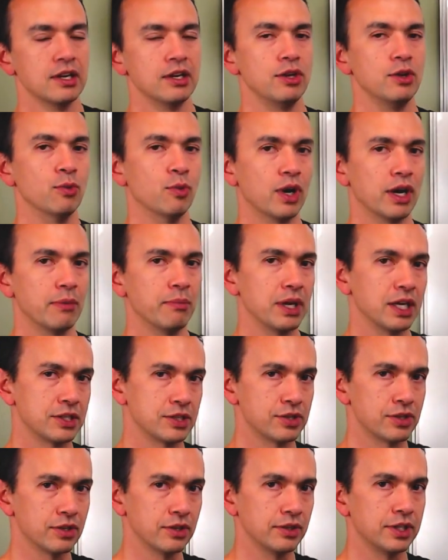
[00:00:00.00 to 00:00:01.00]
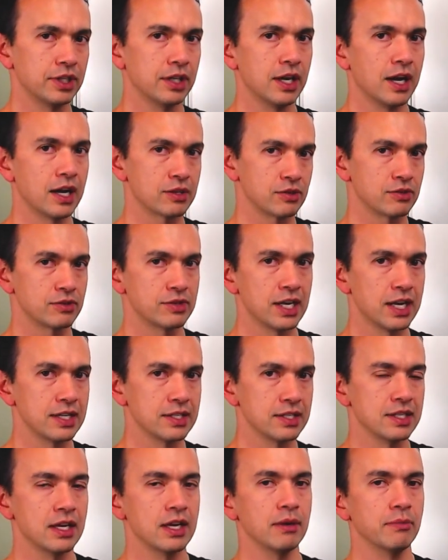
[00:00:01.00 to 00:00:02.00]
you want to make sure to
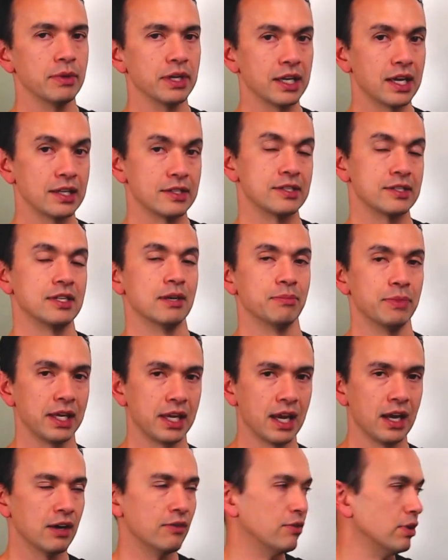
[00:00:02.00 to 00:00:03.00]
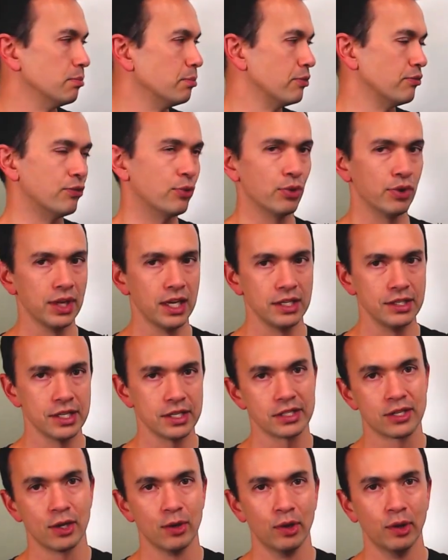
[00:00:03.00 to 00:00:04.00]
exercise them and get something out of it before they
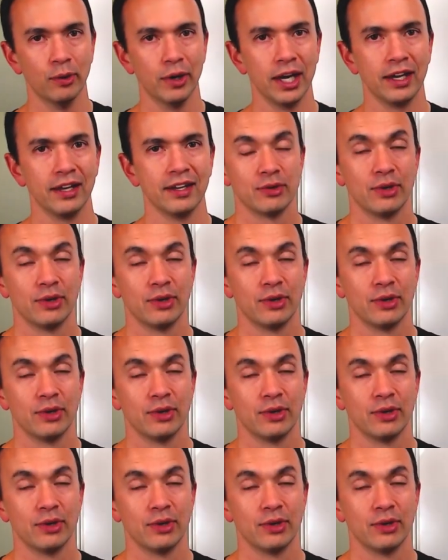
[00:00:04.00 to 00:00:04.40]
just go away.